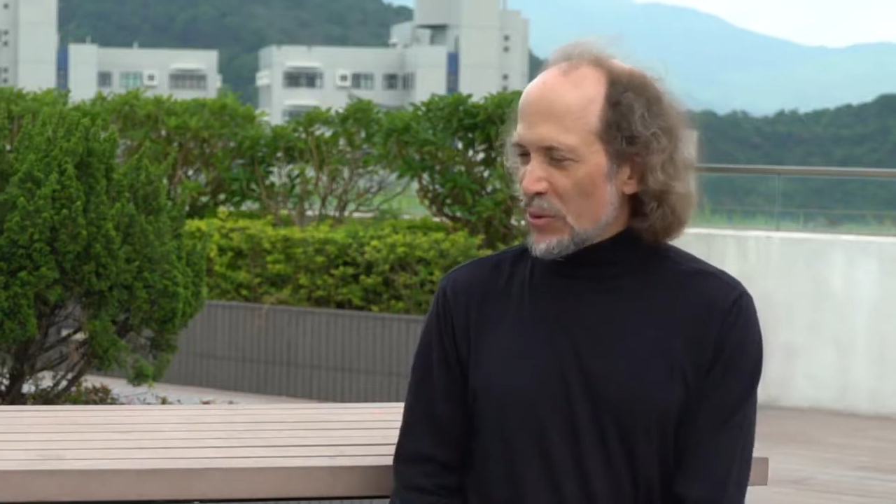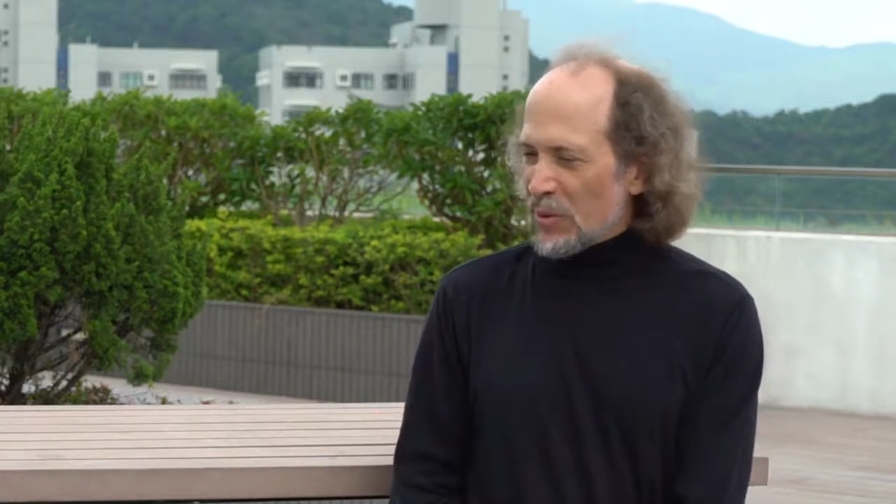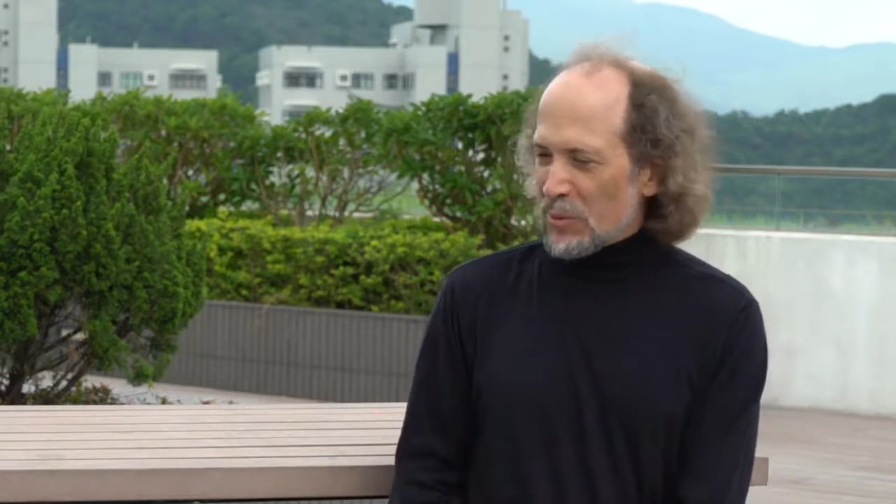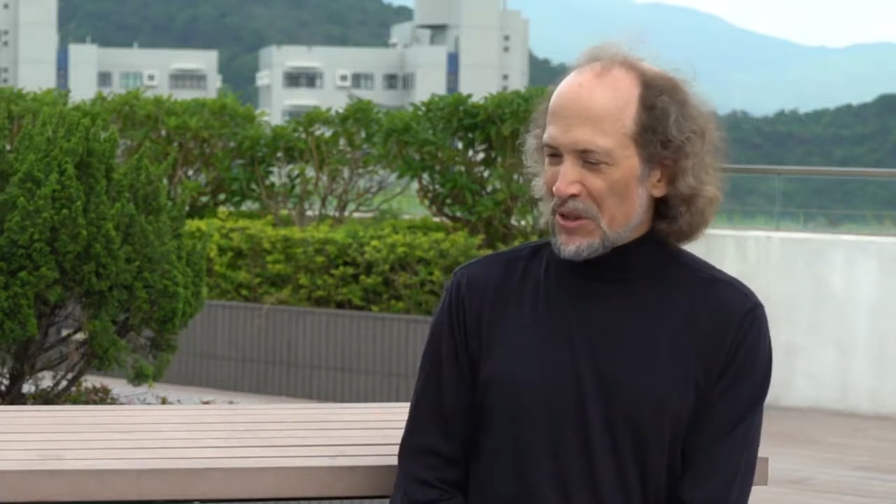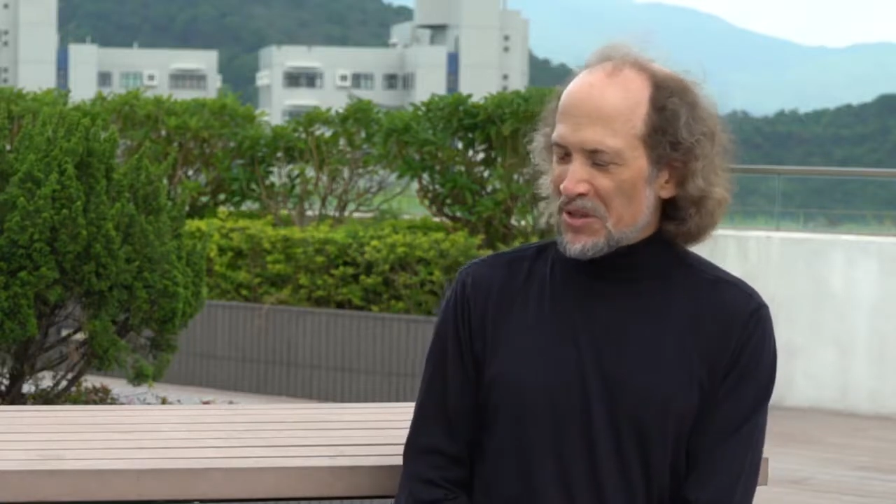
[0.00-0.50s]

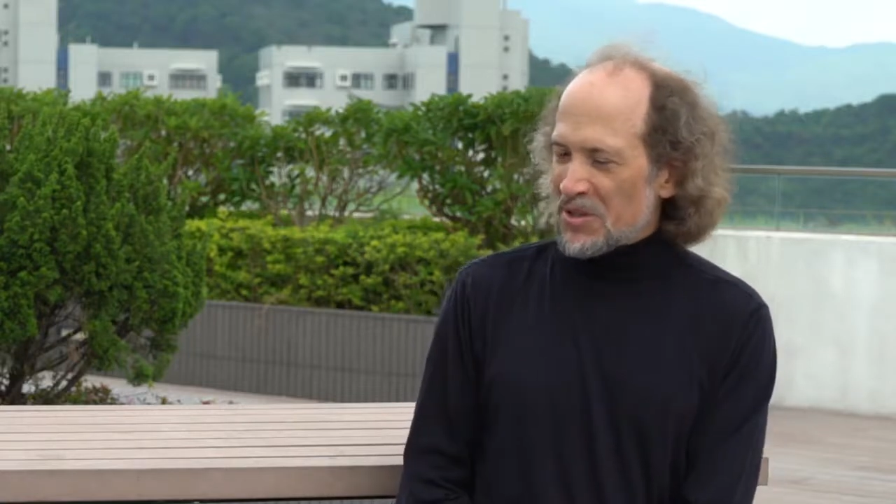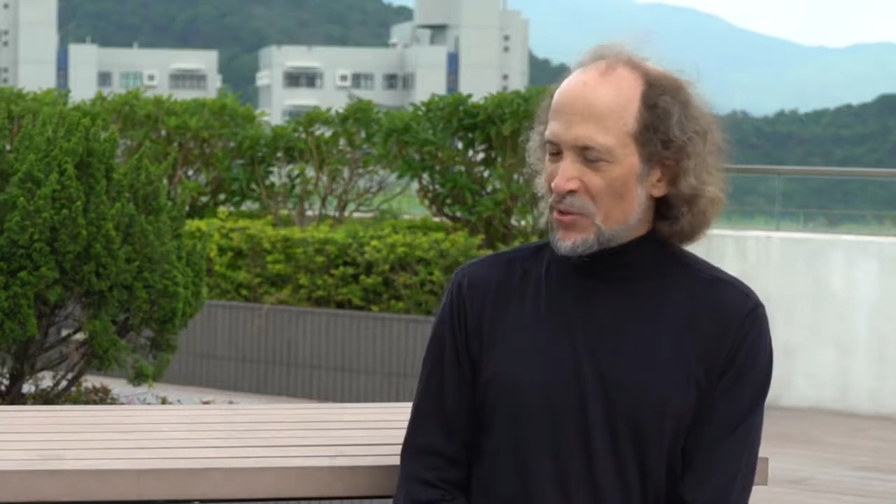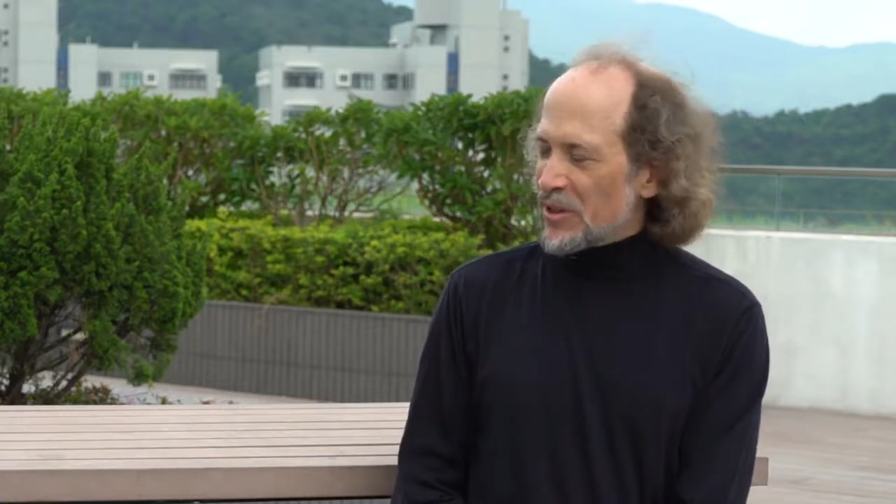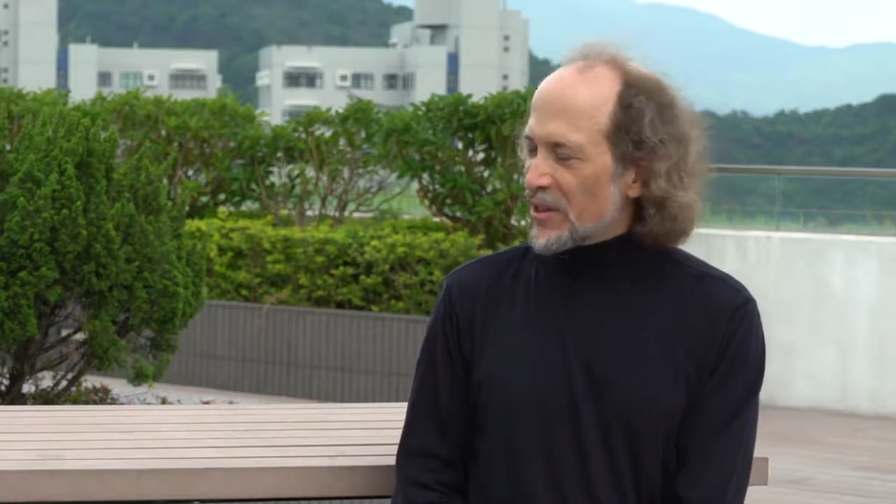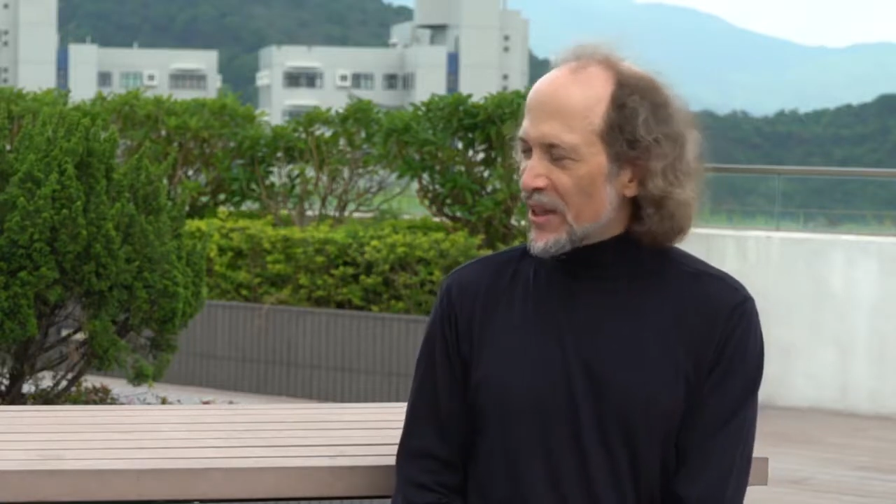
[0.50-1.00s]
we would
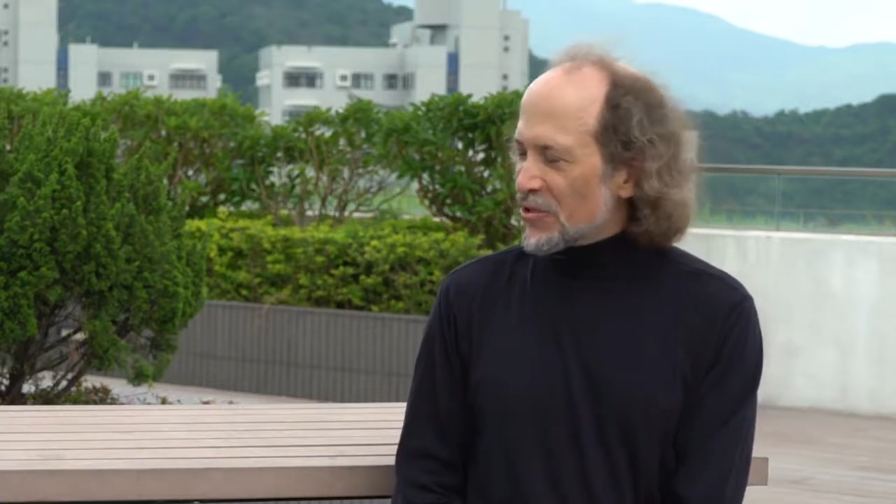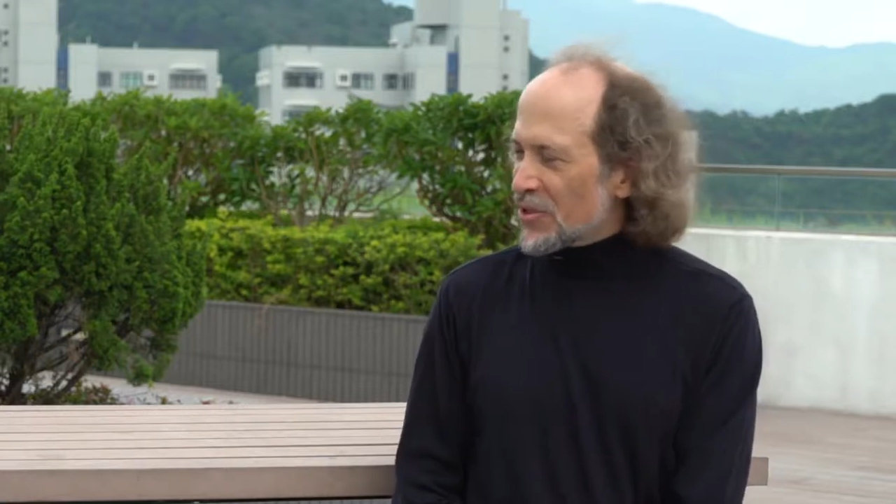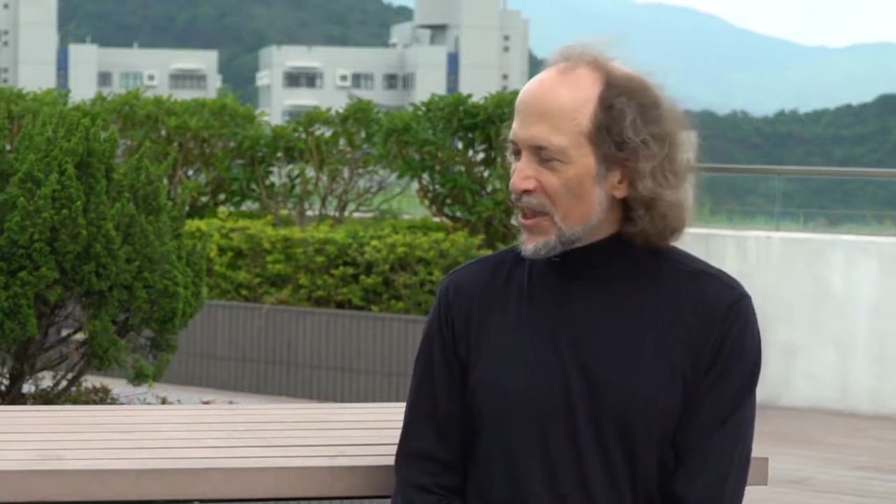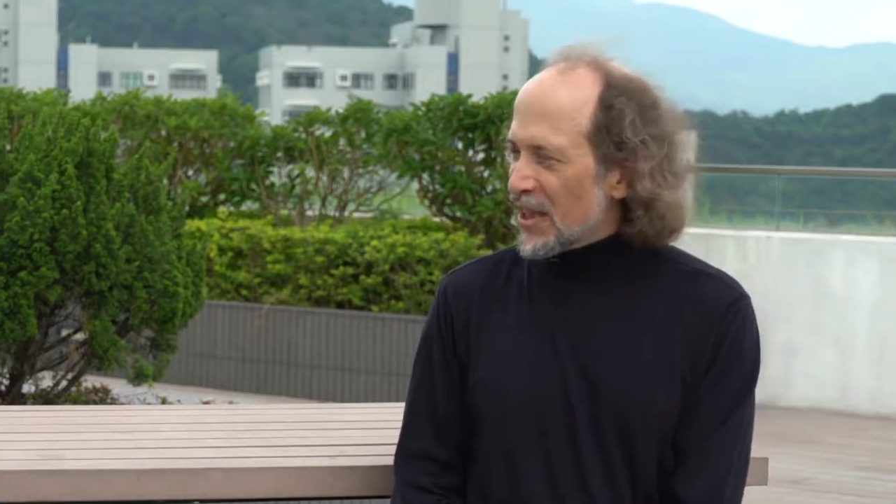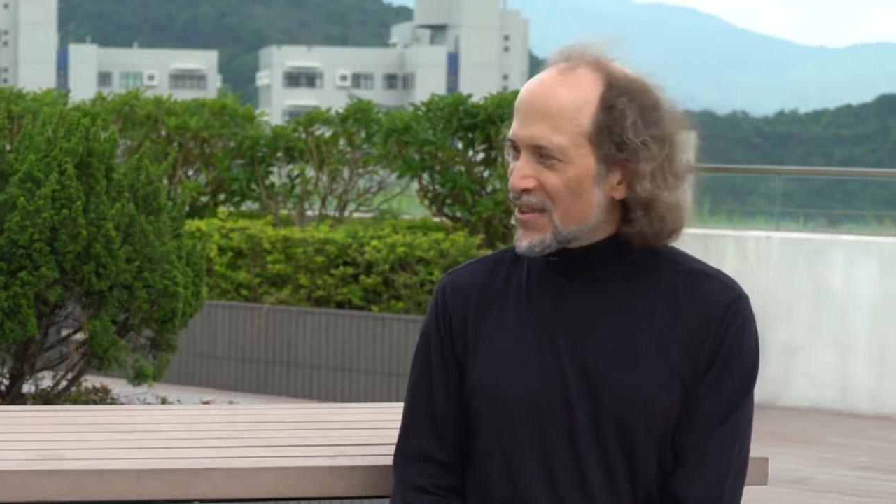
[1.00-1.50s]
do a little
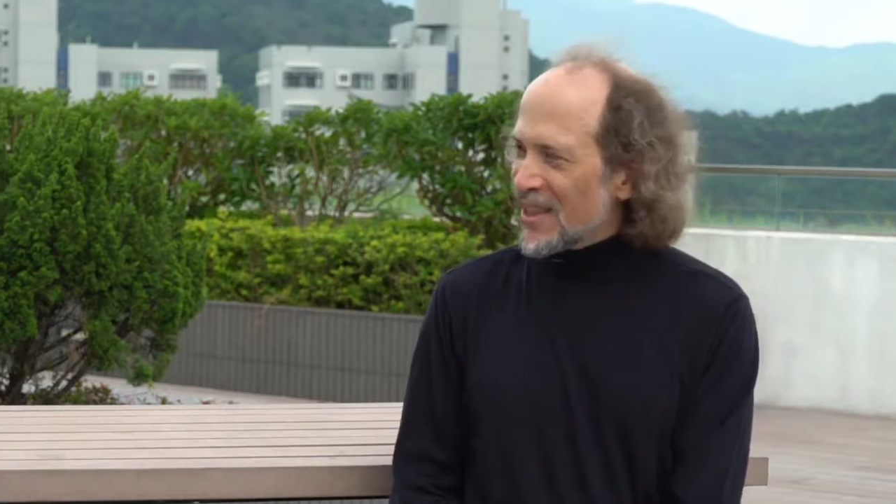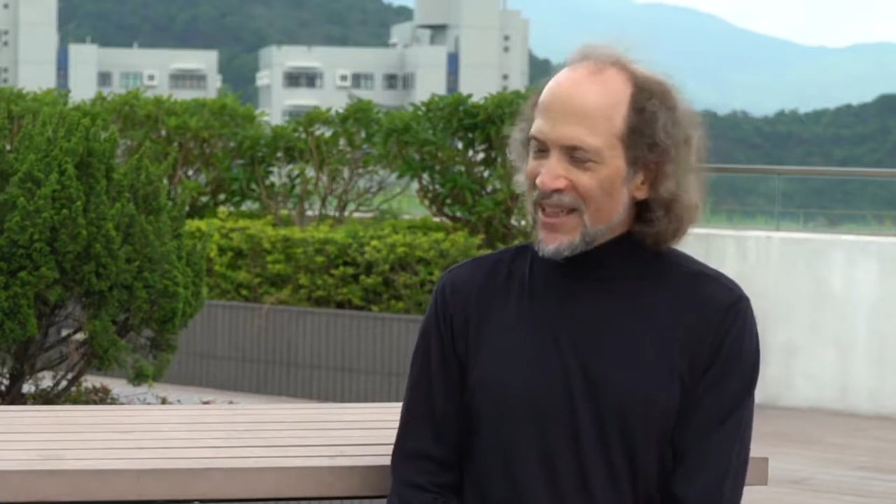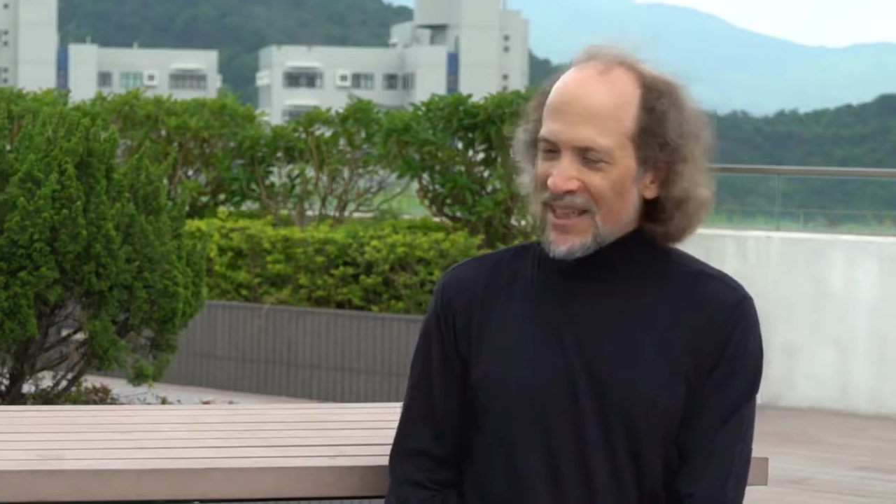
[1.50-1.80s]
exercise,